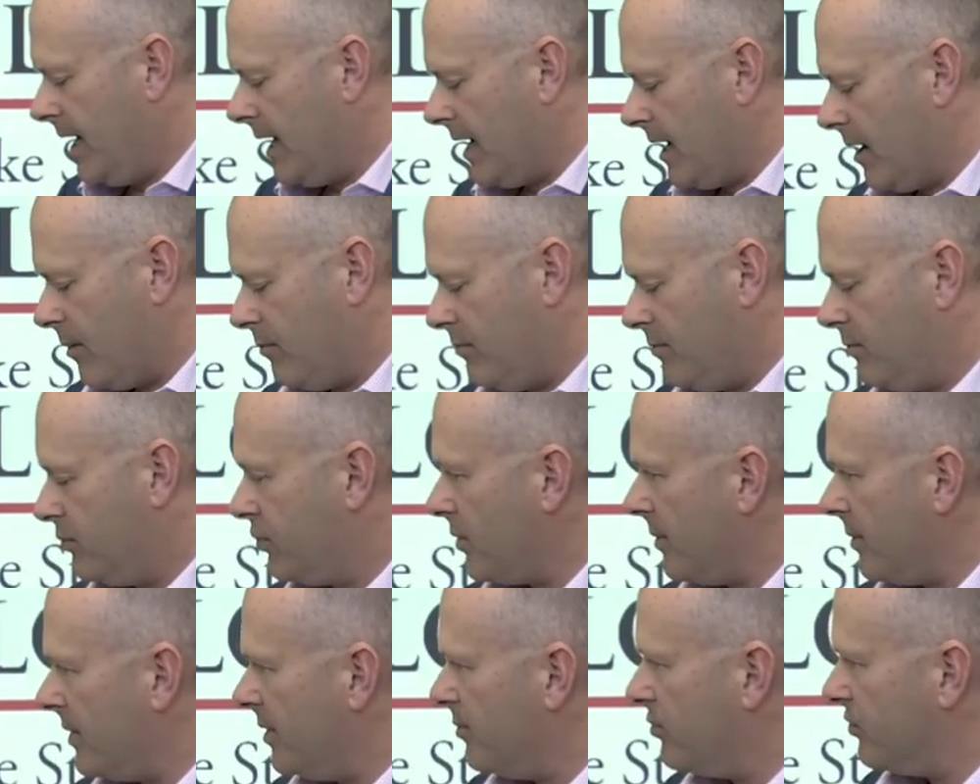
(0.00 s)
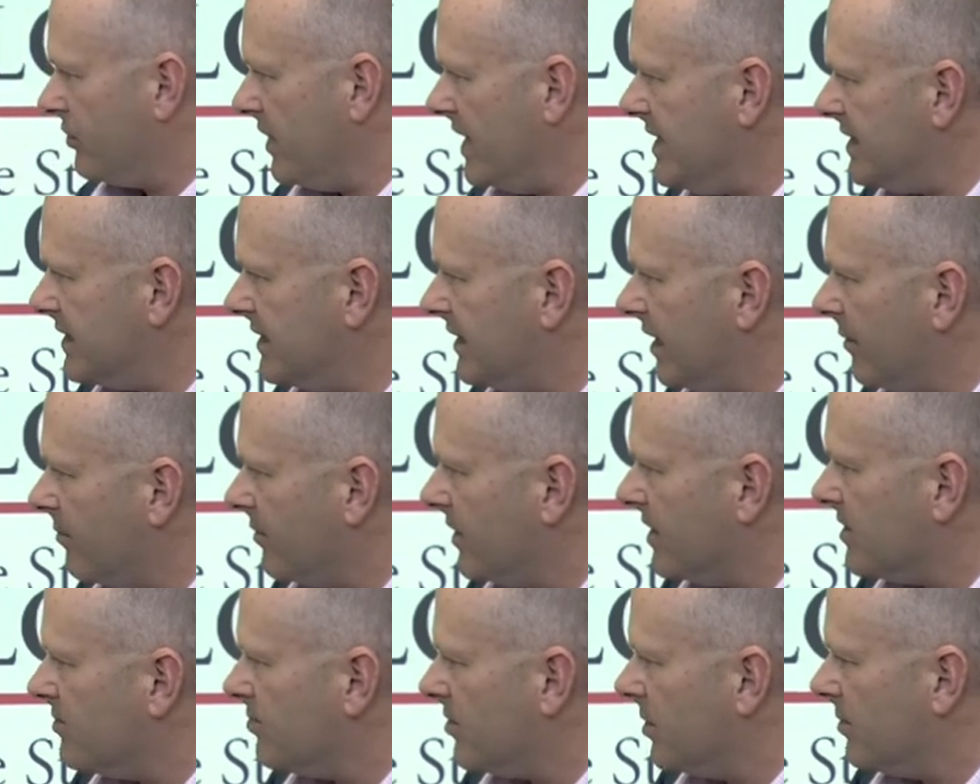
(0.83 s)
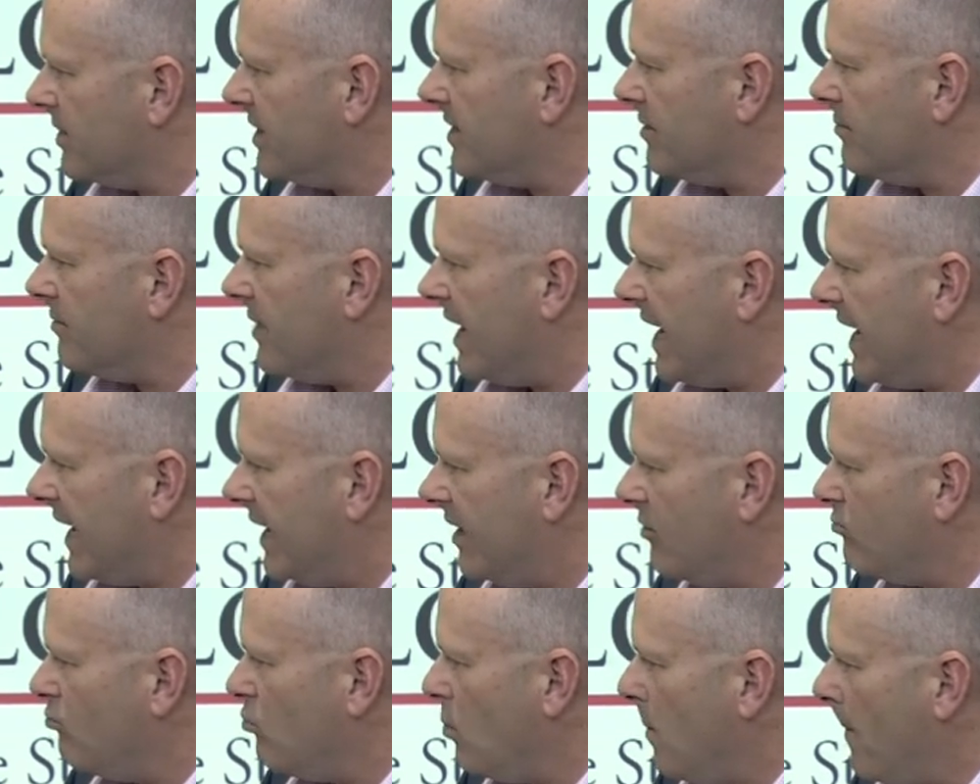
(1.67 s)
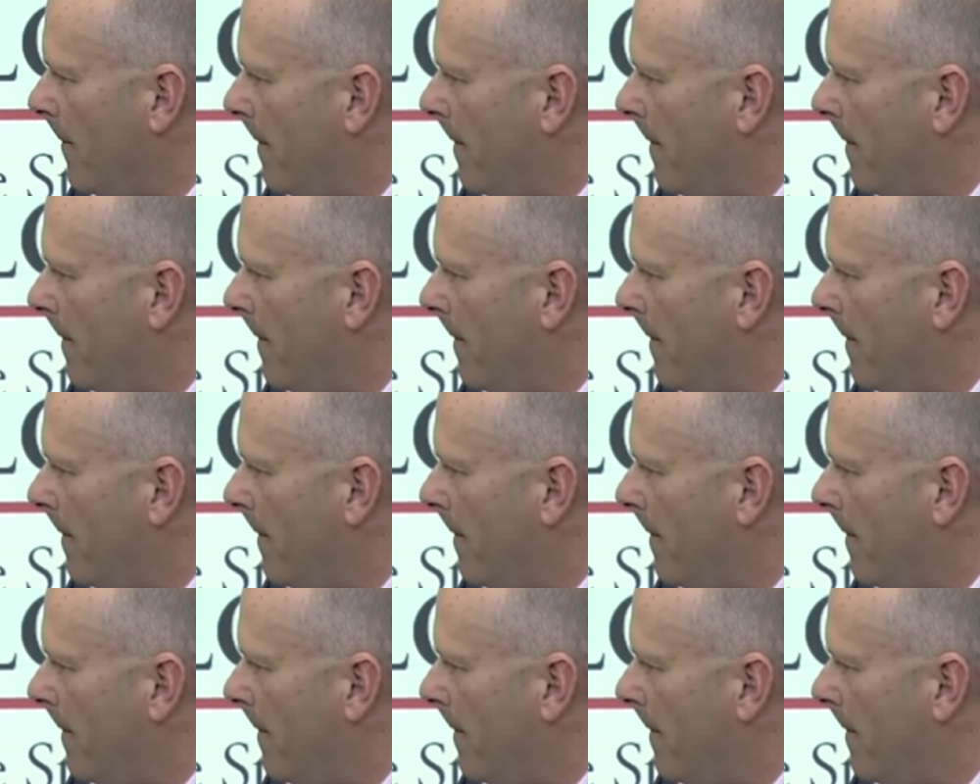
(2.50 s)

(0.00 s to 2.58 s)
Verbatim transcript: Um, probably Prinsep is probably the main,